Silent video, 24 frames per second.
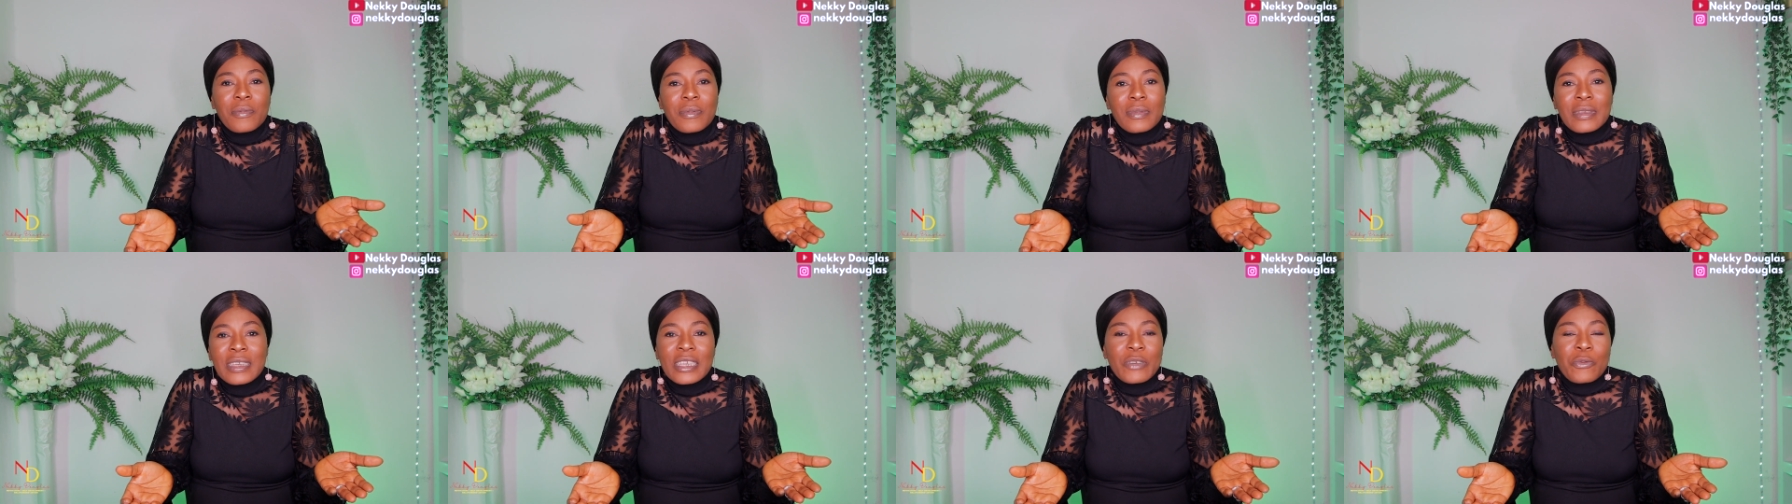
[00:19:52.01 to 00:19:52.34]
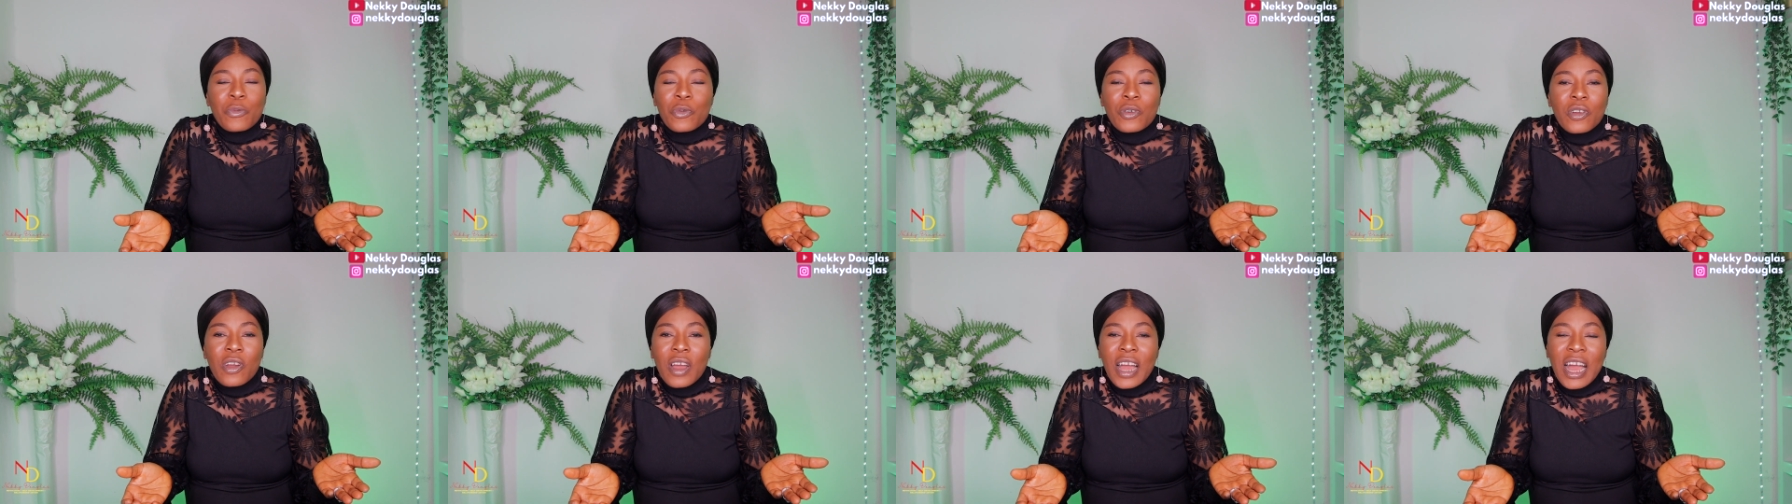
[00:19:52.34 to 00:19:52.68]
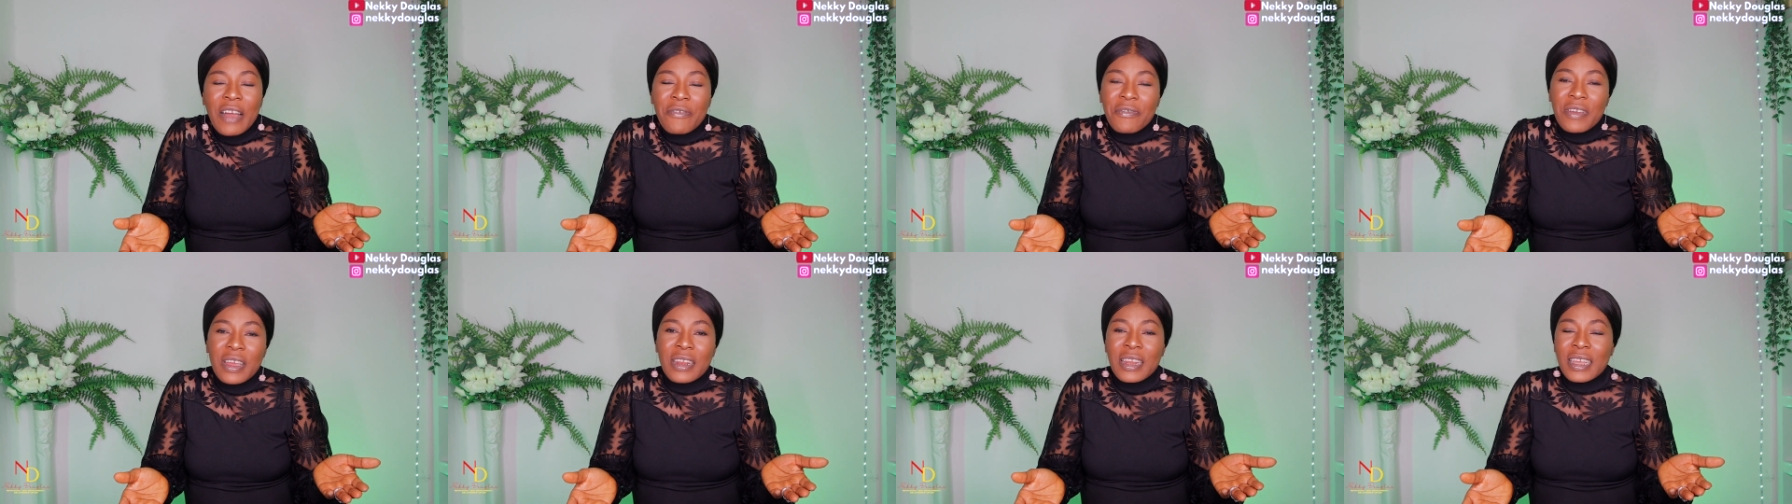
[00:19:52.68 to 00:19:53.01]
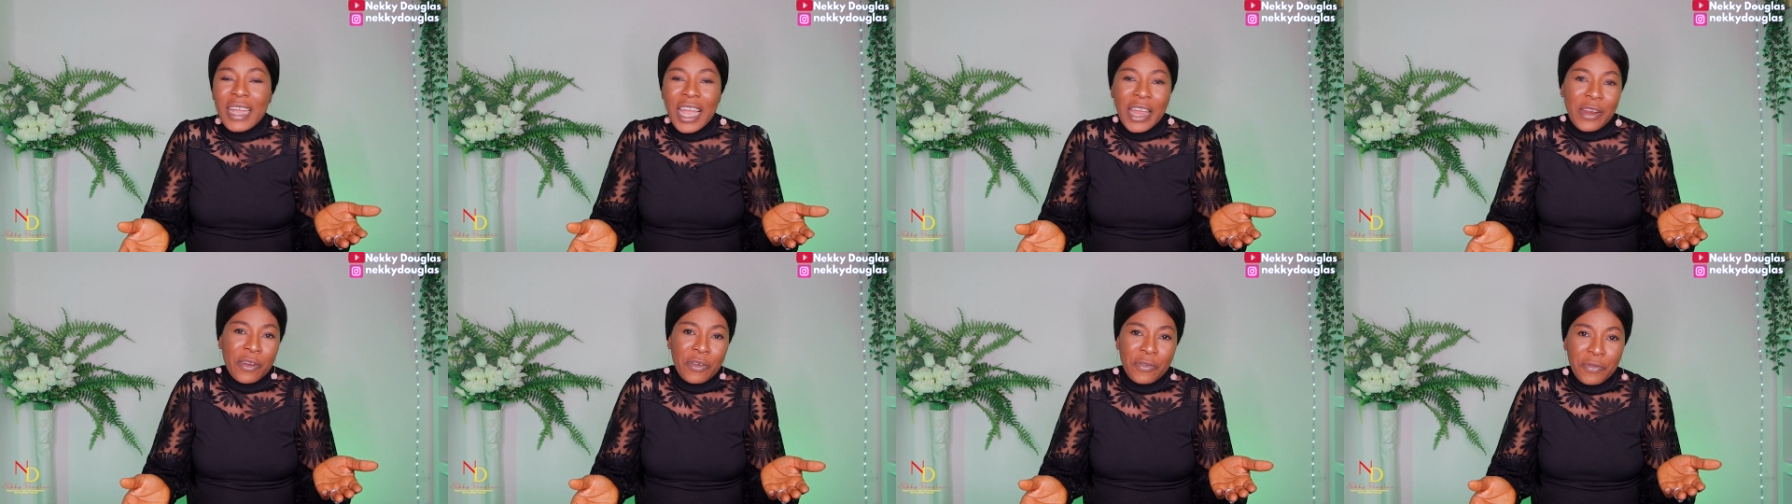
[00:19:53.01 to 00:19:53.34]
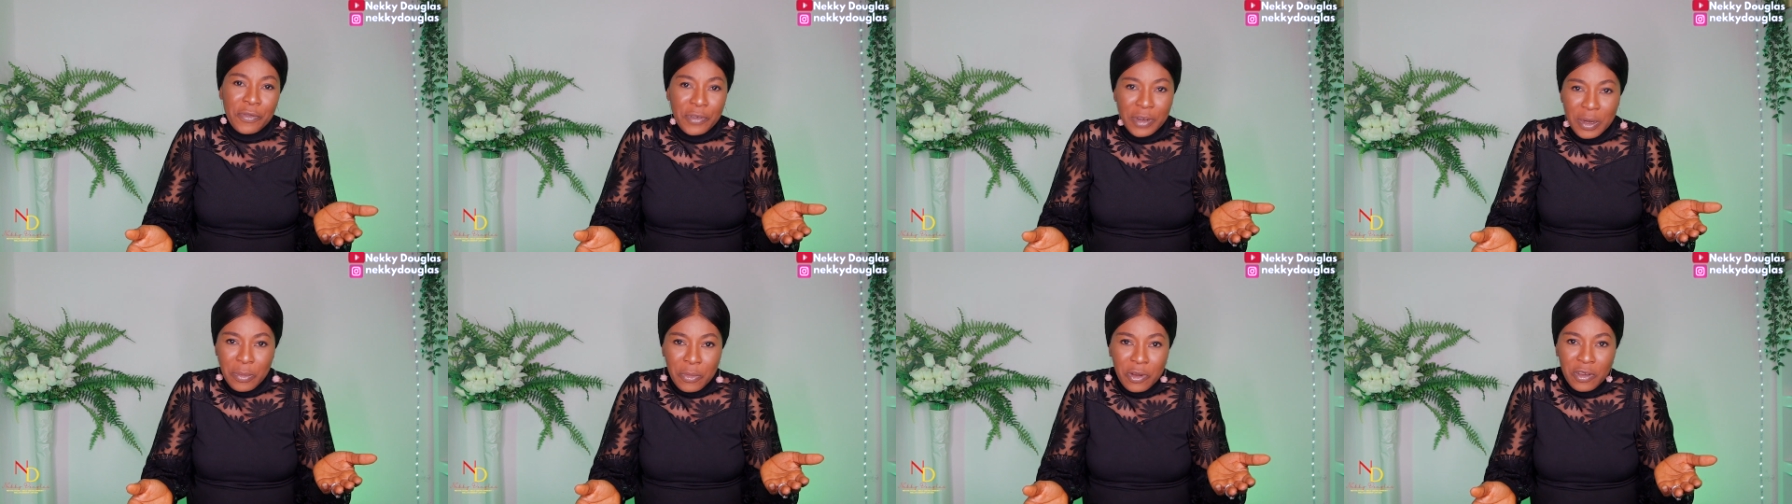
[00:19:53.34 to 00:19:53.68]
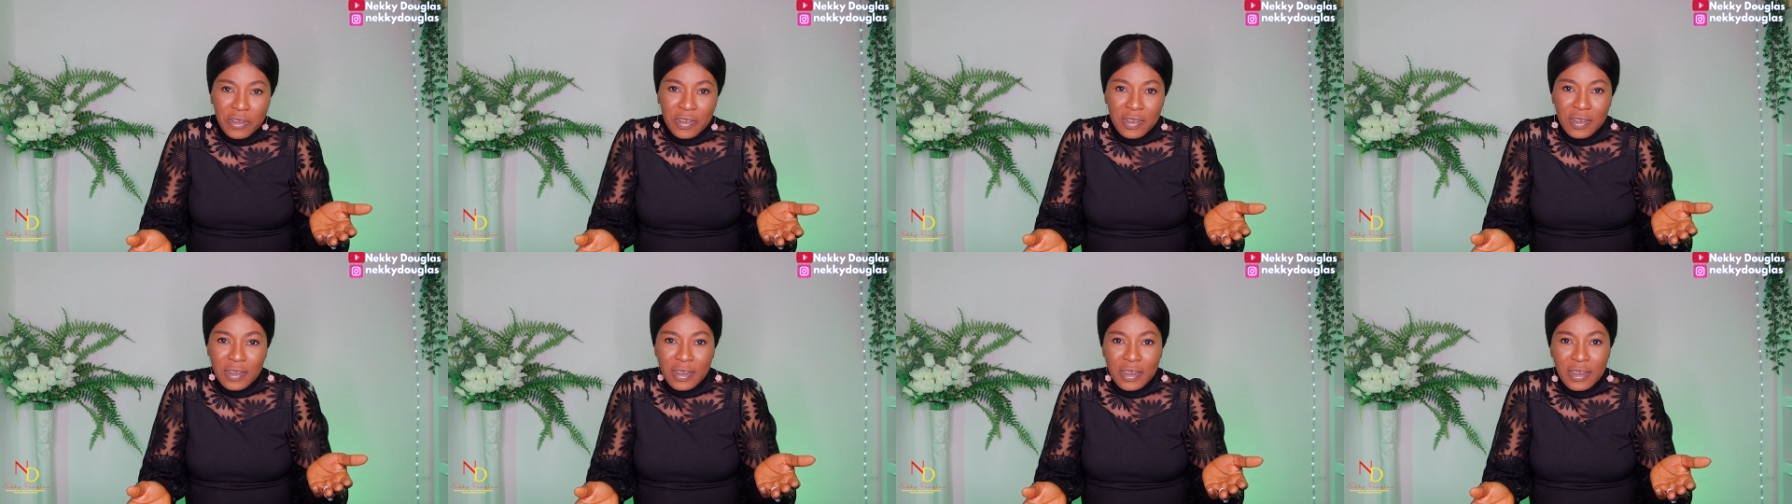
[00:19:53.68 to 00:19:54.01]
she will not have any kind of
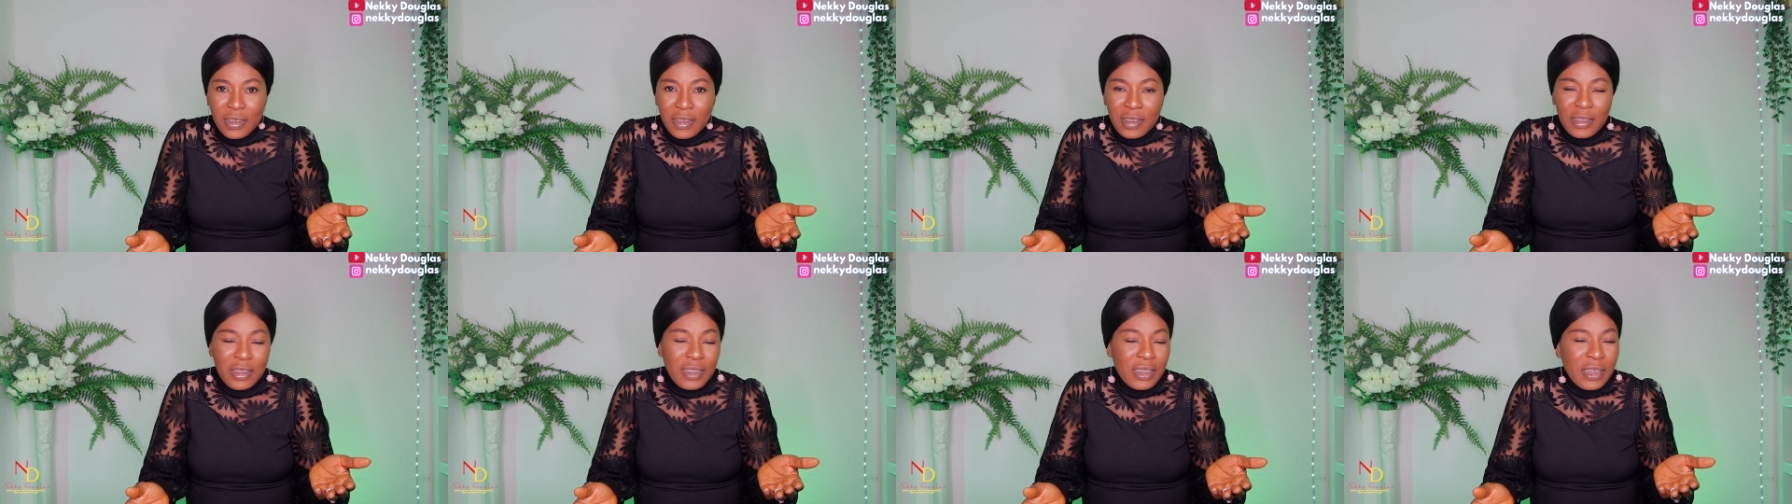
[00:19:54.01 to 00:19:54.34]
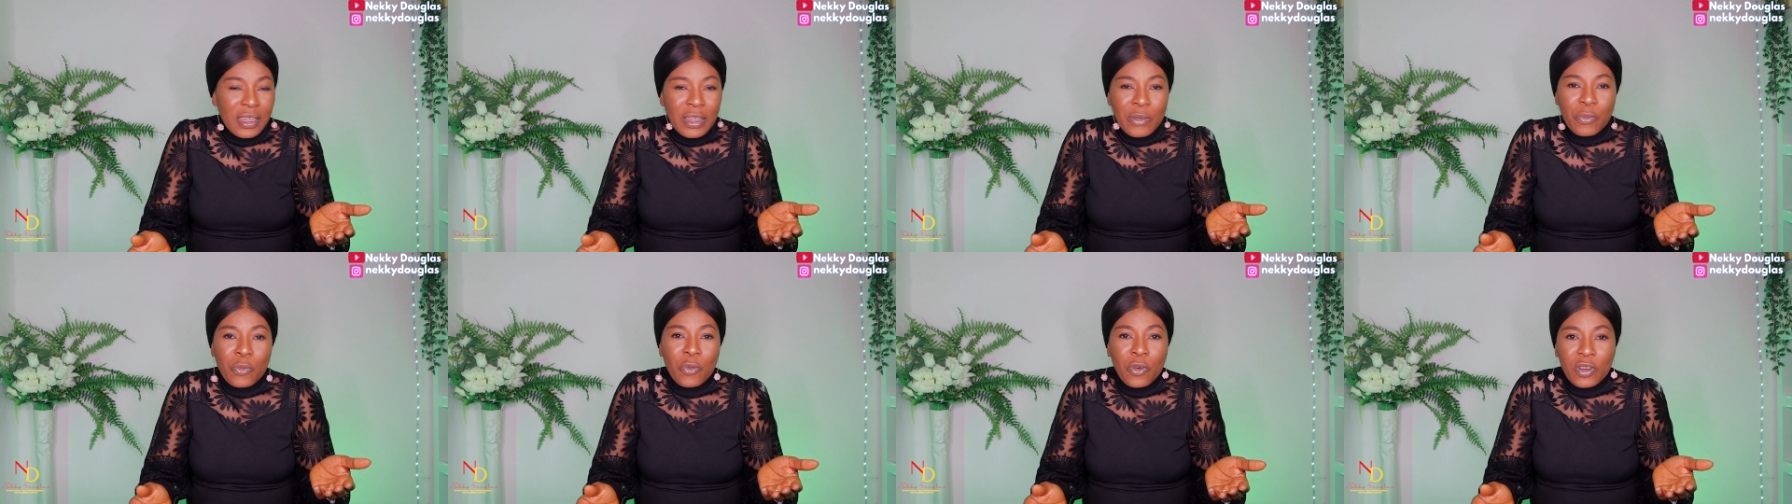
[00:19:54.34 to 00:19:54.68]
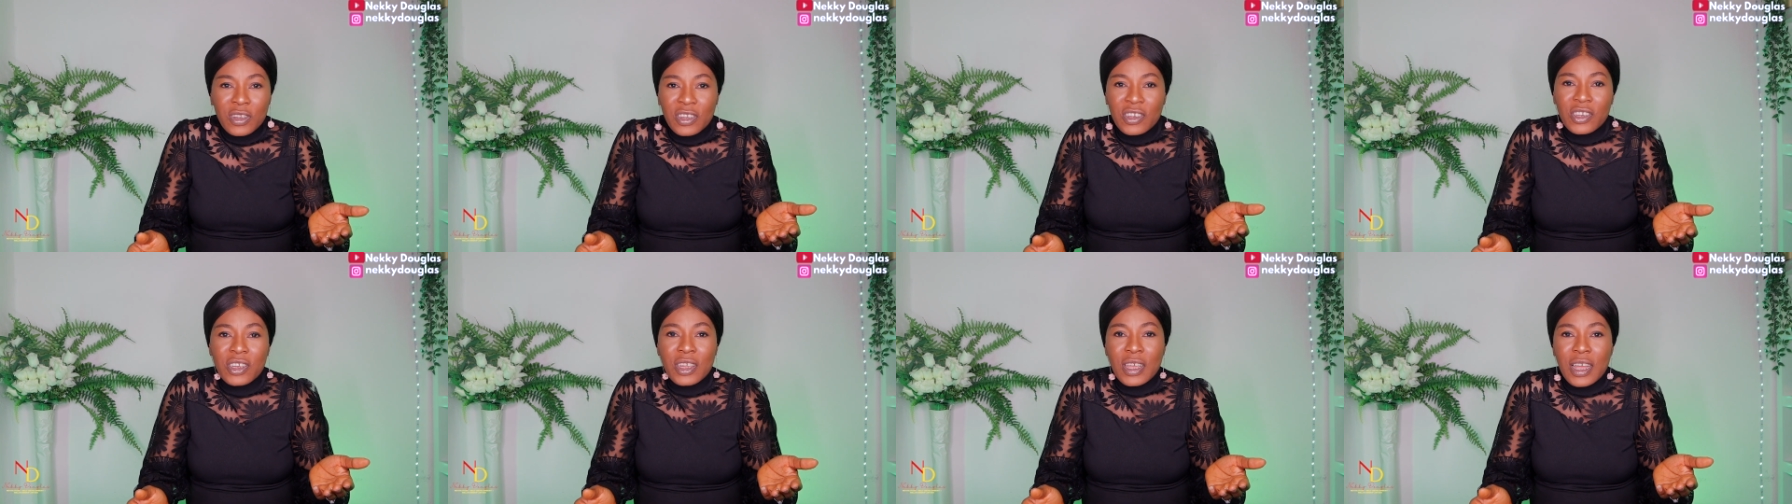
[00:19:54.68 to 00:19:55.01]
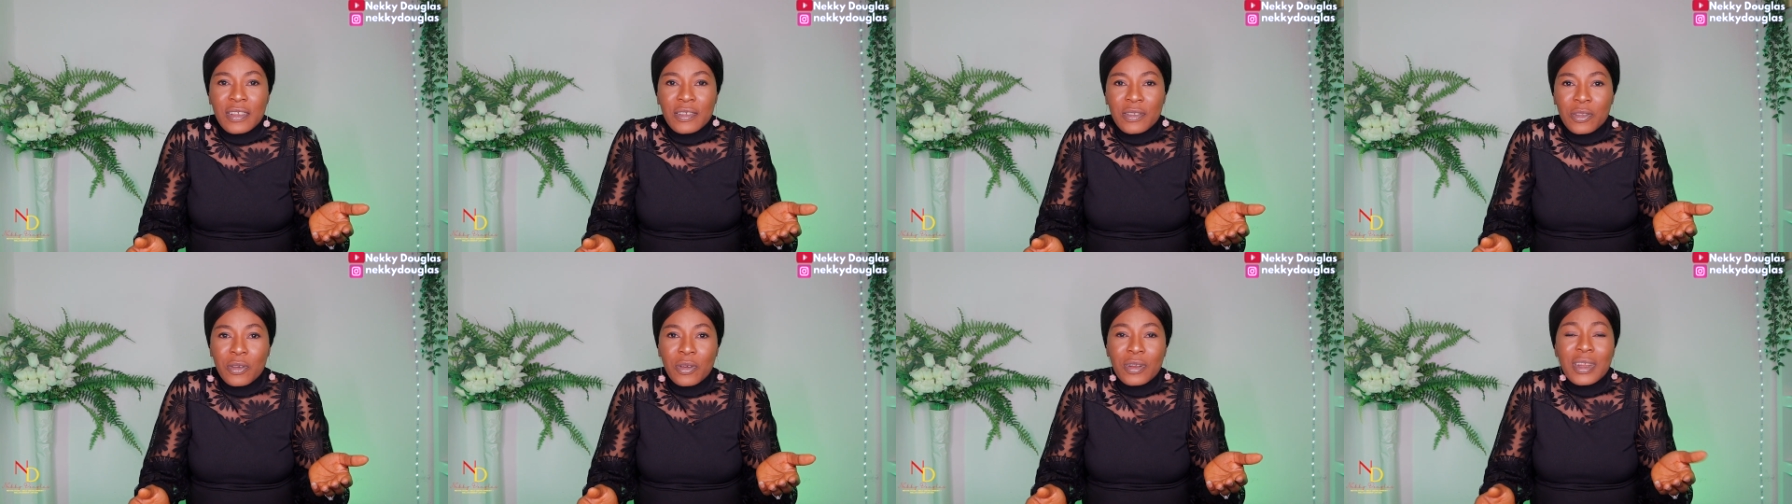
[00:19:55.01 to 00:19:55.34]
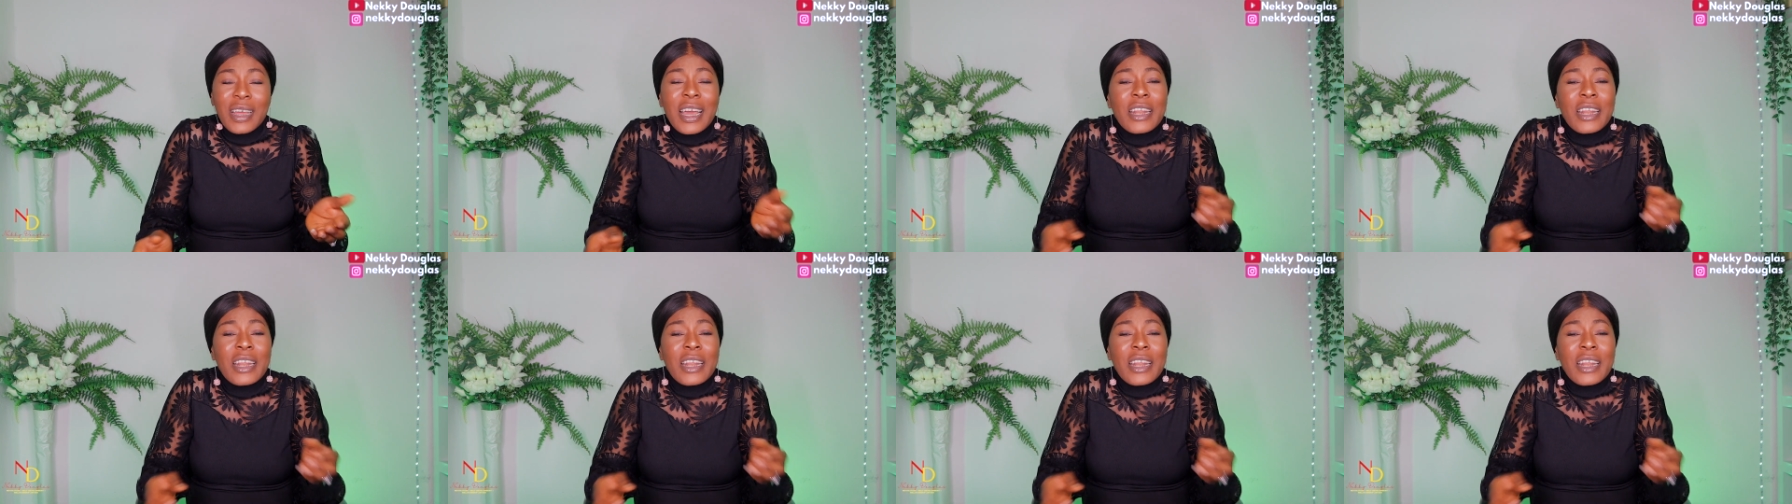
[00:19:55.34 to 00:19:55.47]
remorse in what she has done.